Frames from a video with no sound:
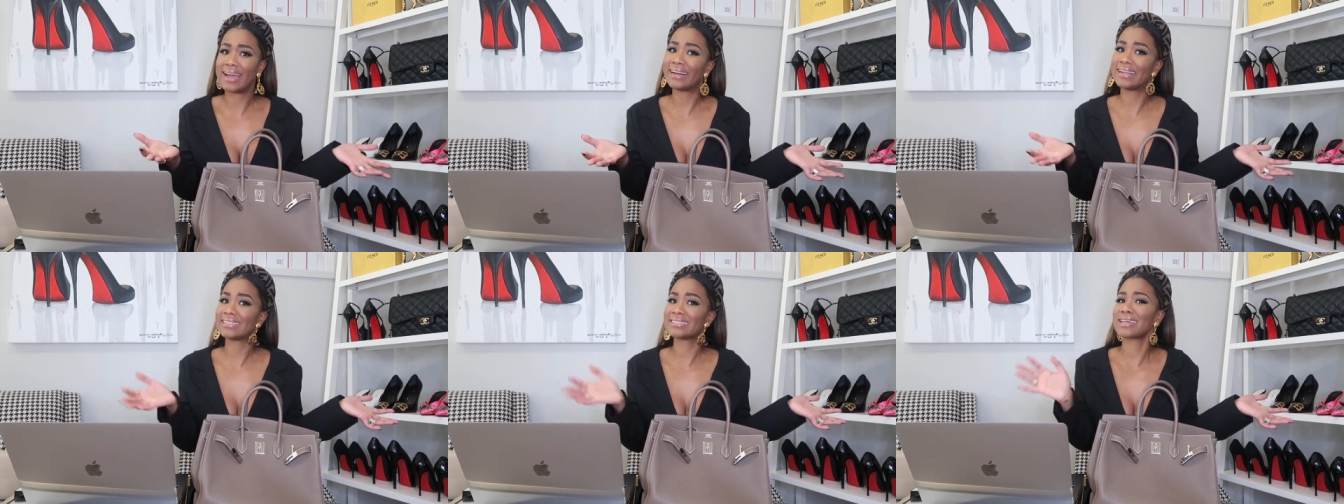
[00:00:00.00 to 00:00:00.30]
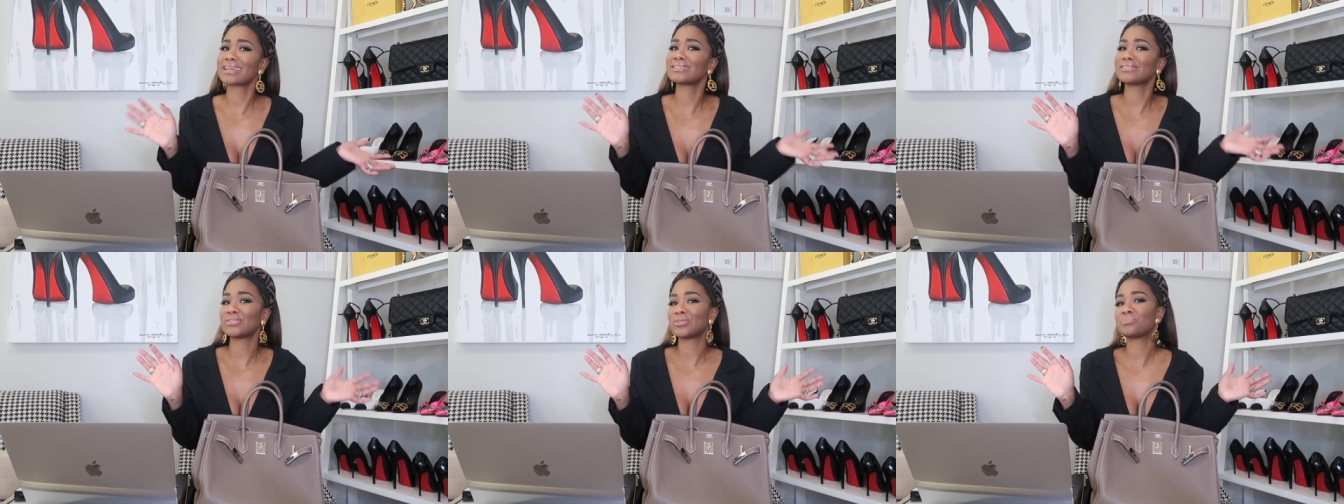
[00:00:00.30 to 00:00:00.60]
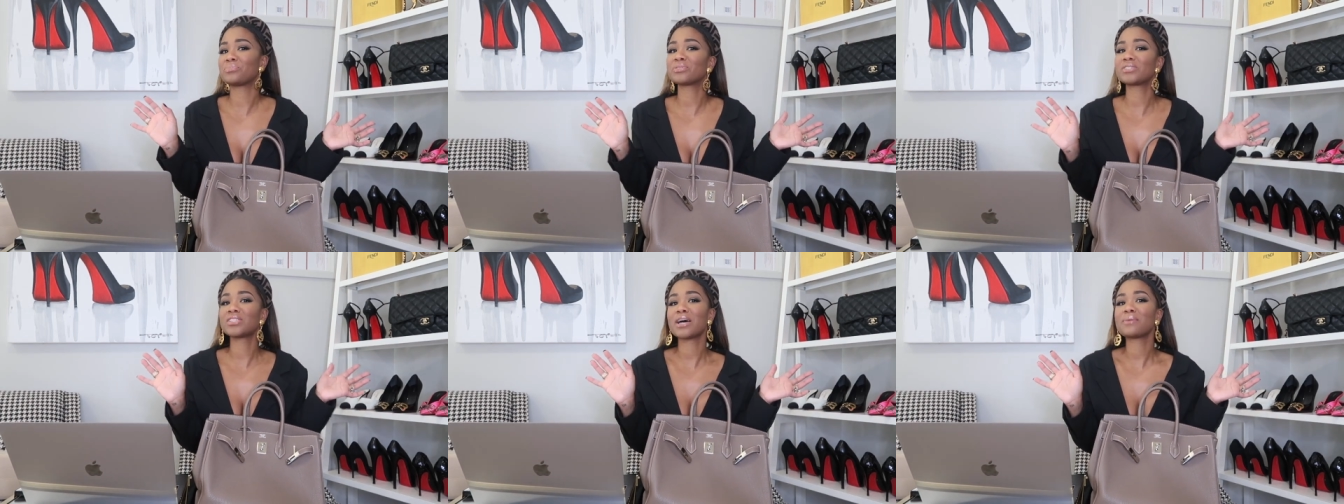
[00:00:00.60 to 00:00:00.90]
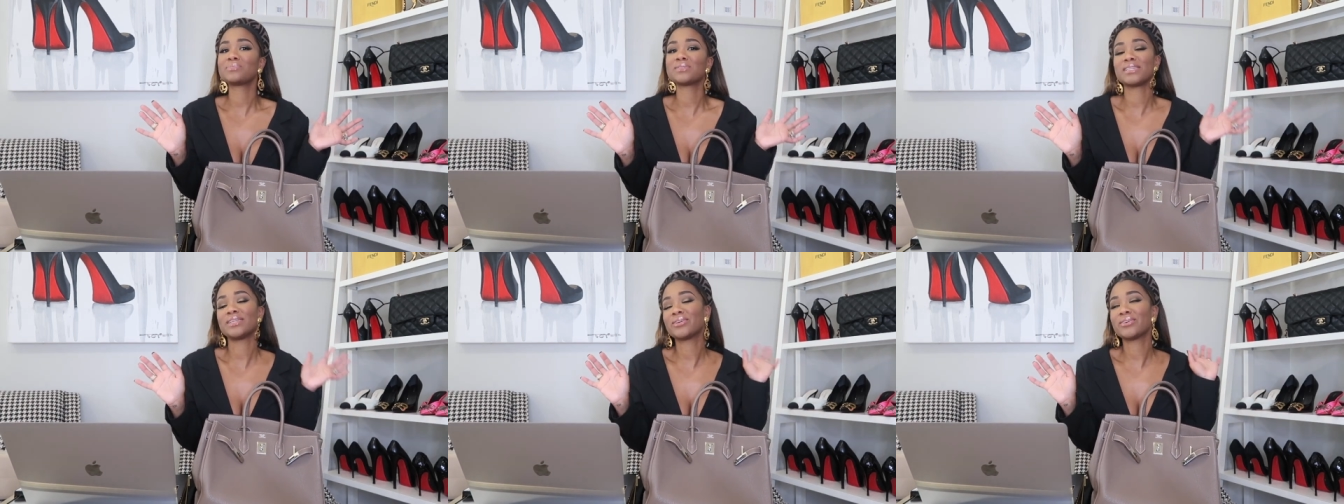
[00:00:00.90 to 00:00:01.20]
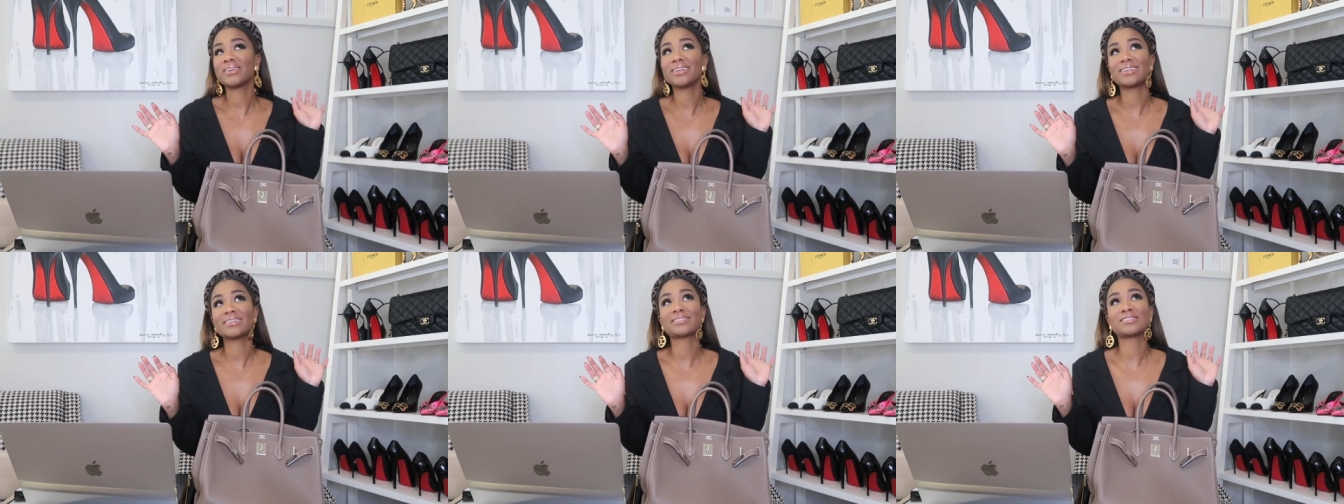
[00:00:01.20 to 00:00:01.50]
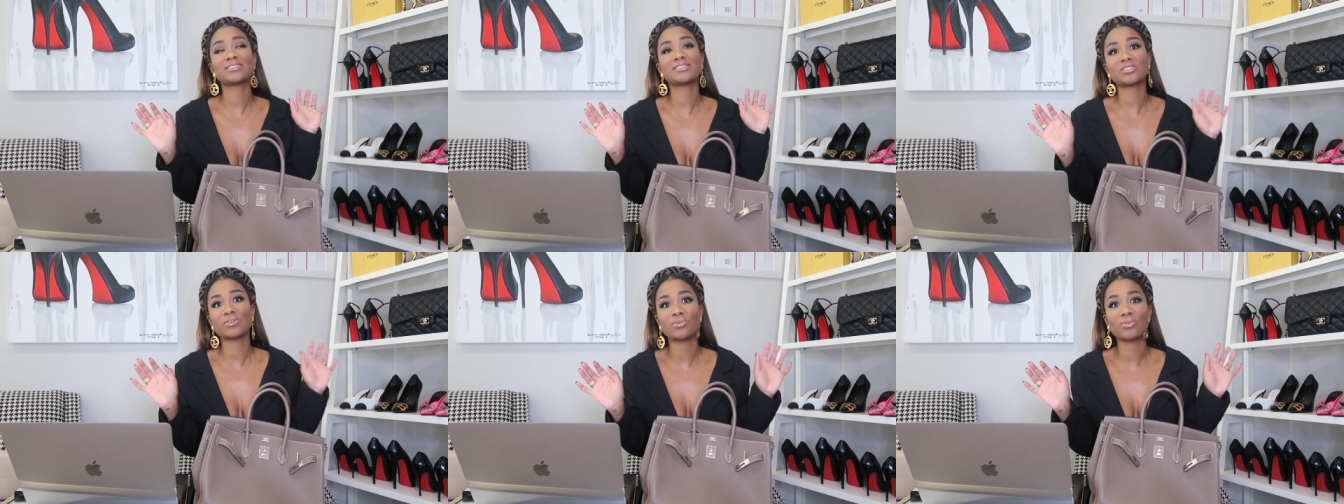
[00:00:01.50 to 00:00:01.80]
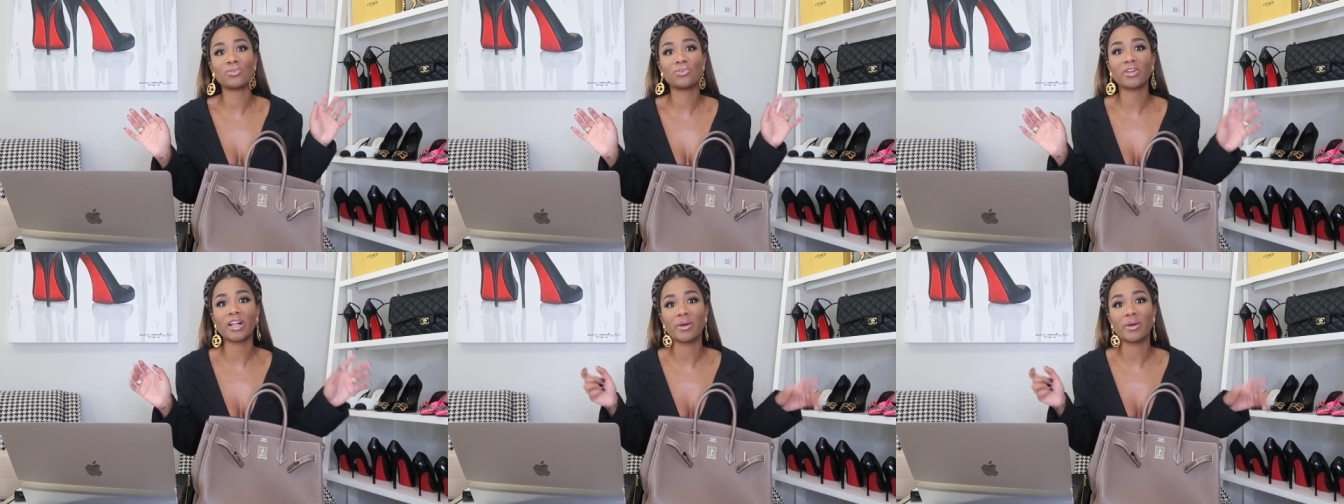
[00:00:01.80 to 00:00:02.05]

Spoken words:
and it's like super top secret and so cool.